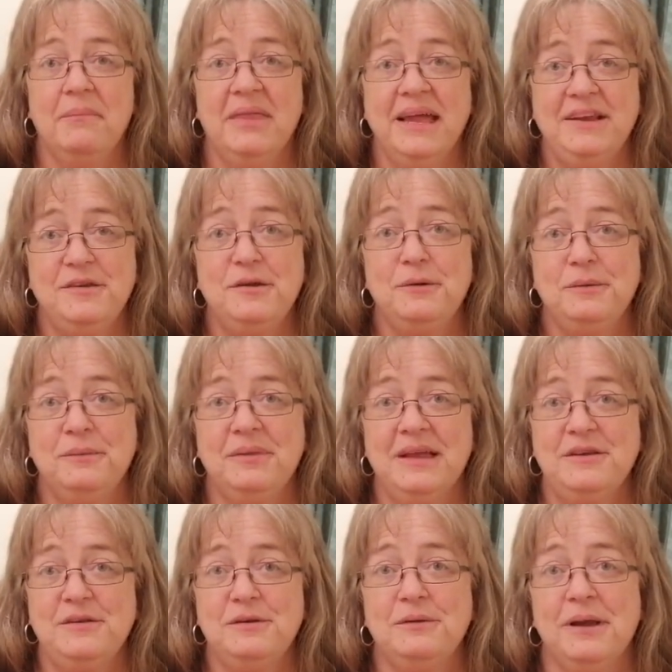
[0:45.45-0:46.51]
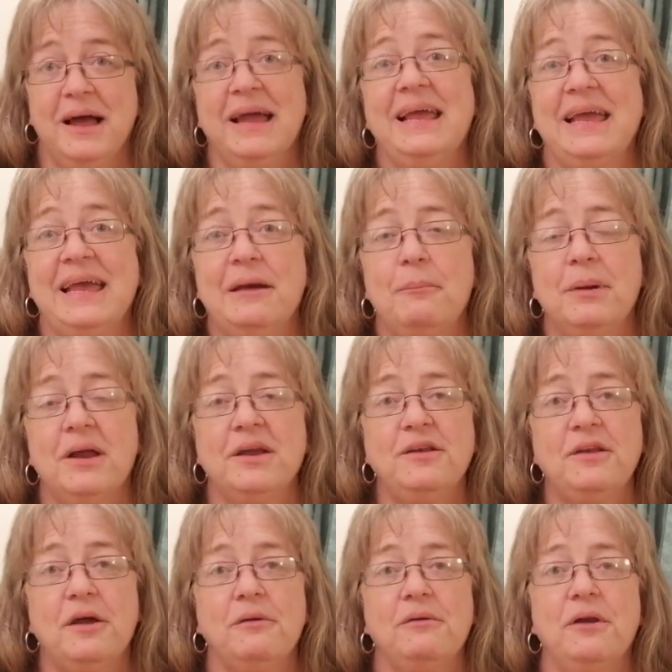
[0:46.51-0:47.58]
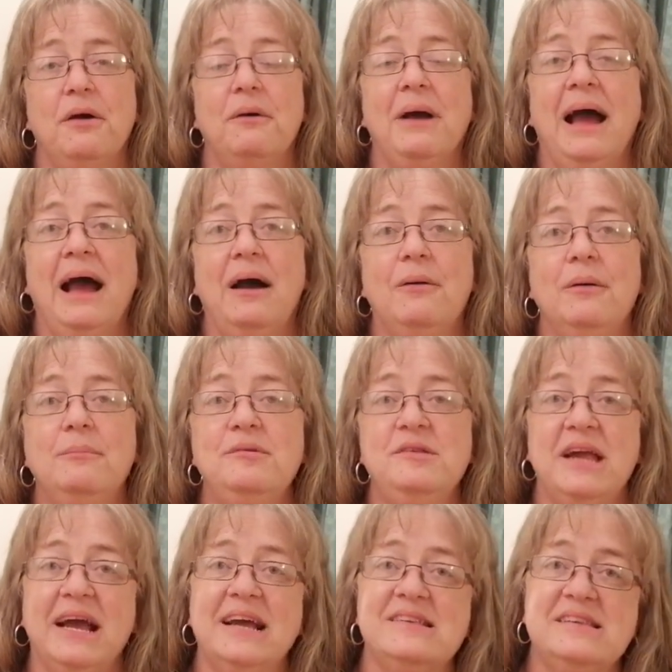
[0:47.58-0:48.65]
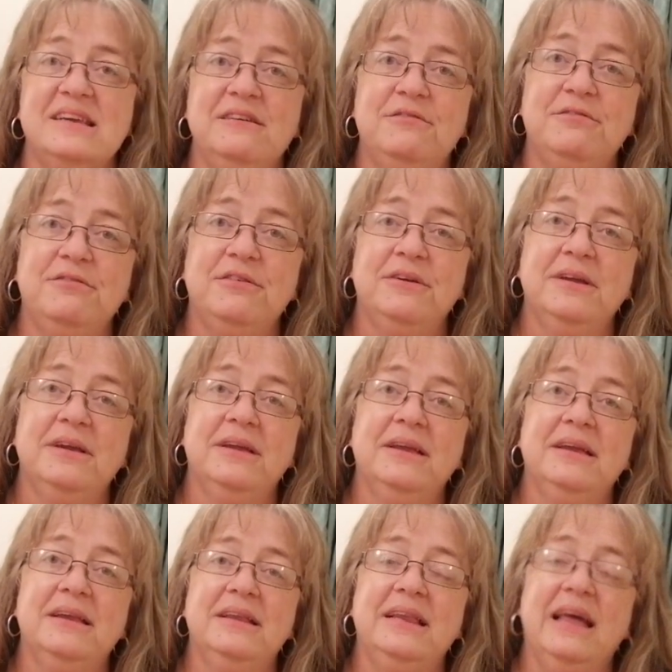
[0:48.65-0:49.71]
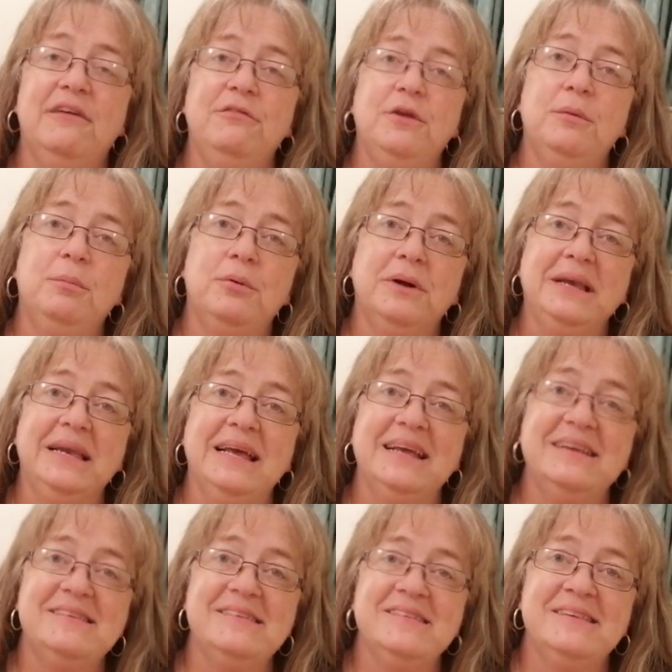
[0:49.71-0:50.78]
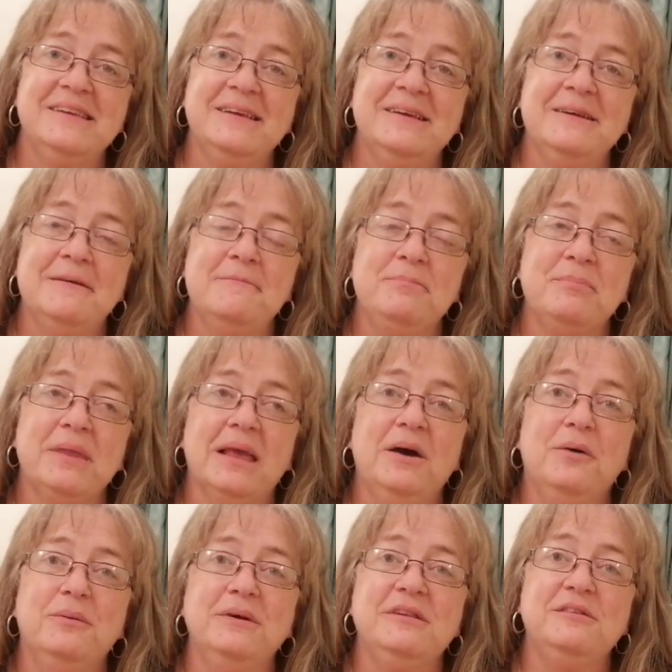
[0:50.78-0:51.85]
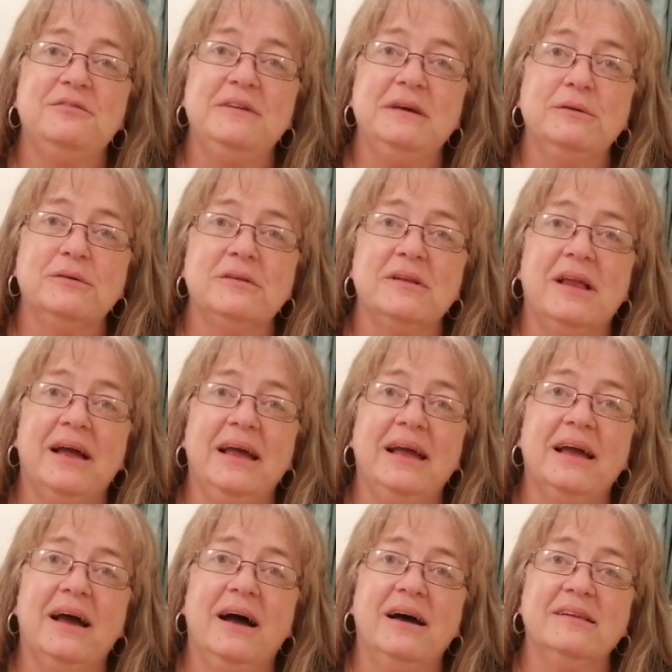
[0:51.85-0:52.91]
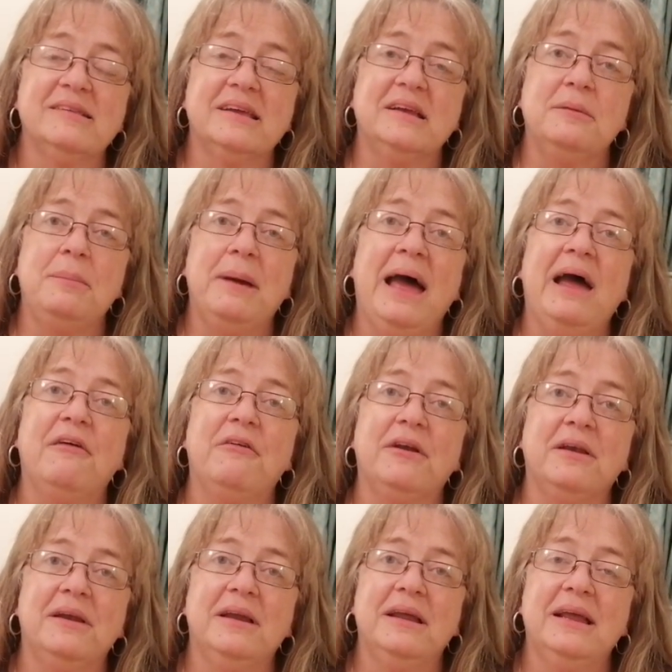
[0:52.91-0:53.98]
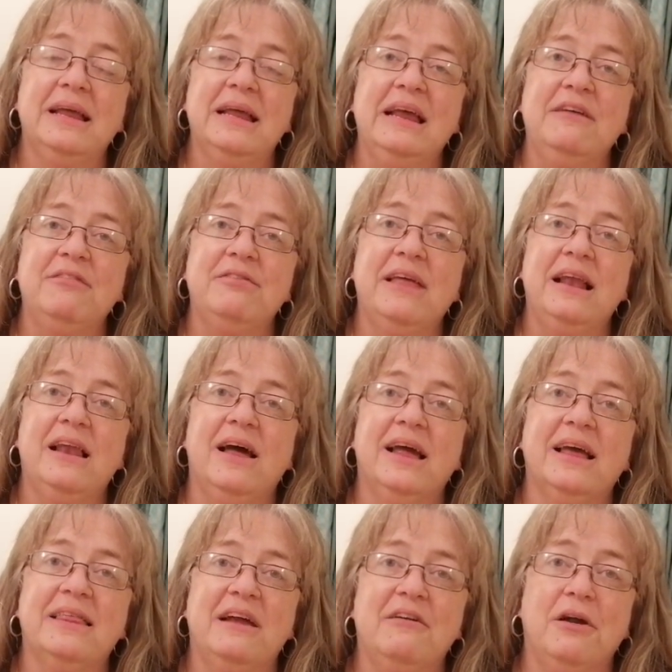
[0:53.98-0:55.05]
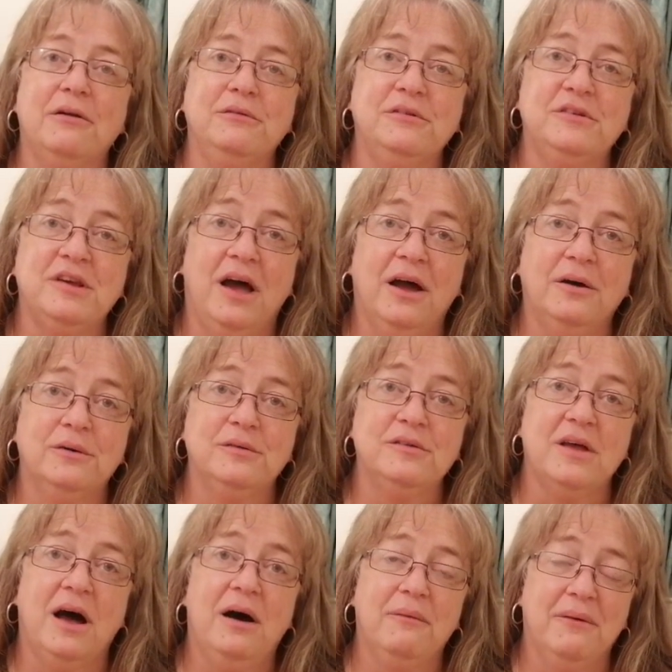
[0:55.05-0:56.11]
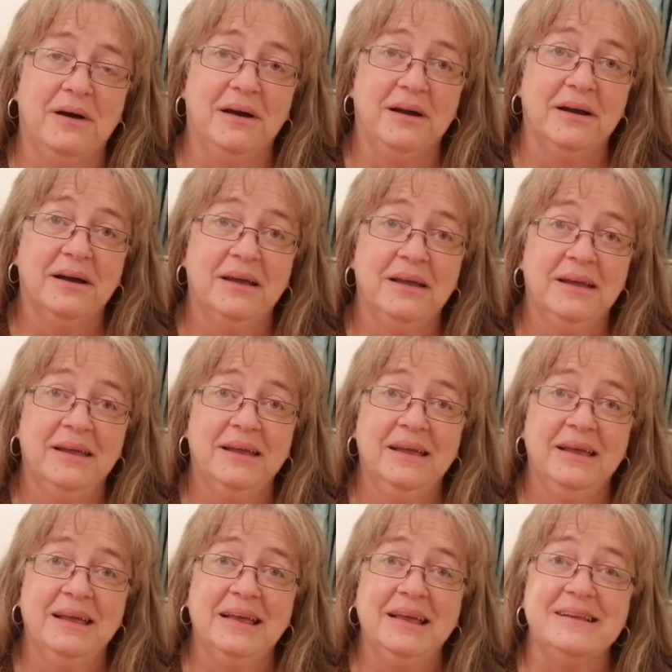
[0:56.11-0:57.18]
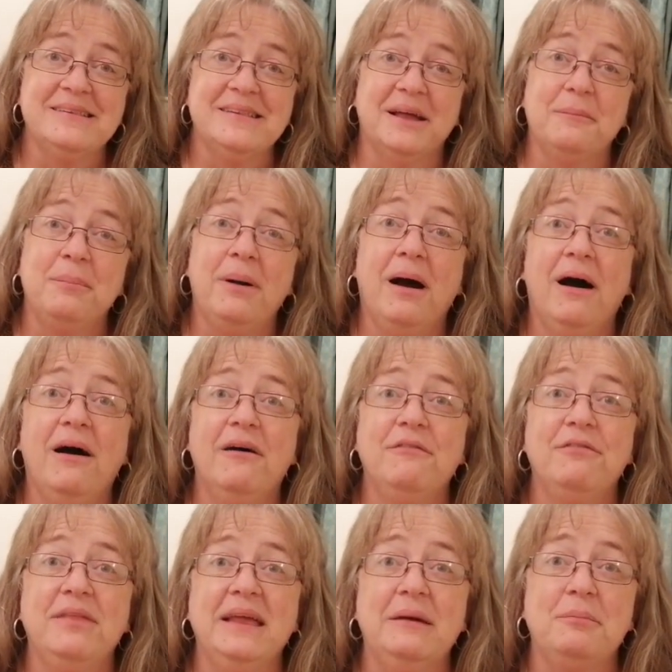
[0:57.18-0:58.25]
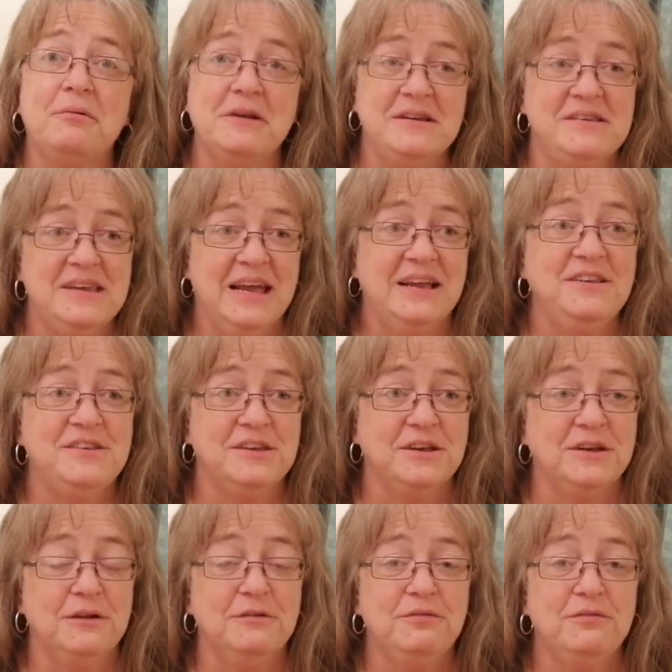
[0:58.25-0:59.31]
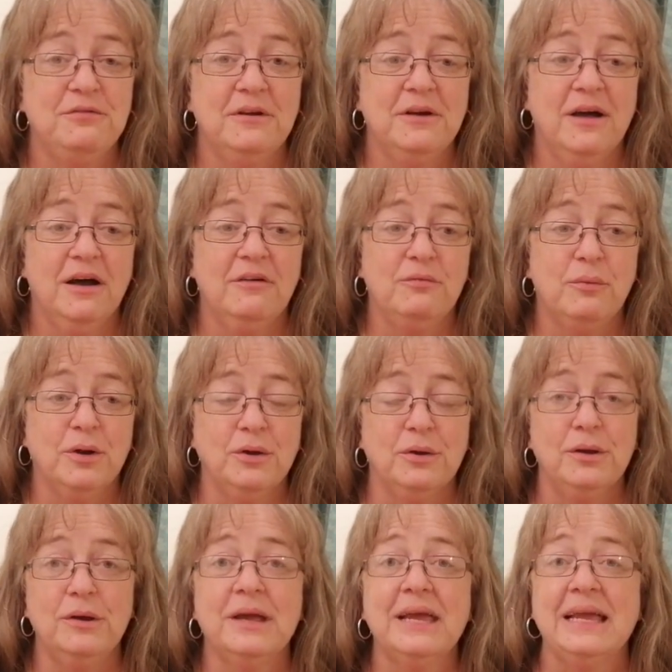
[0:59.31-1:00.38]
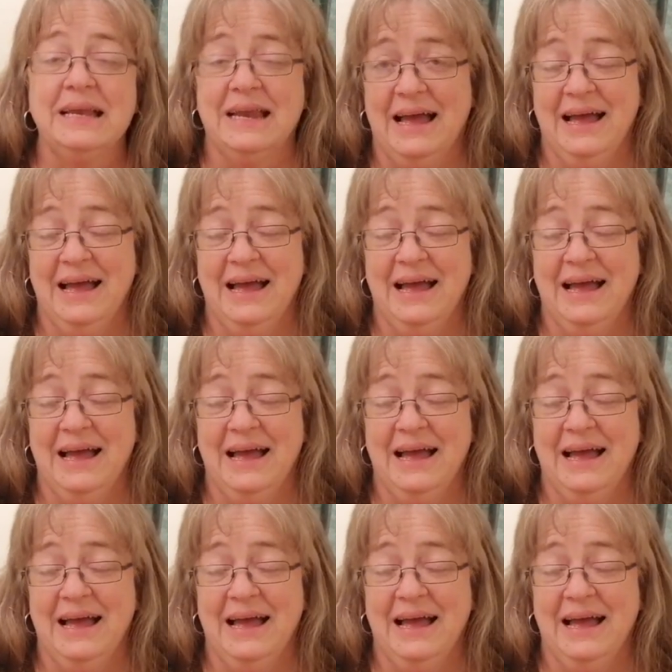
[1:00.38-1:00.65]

They do like it, but I don't know how objective their viewpoint is. Always feels like asking a parent if they like their own child's artwork. It's like part of the appreciation of what you're looking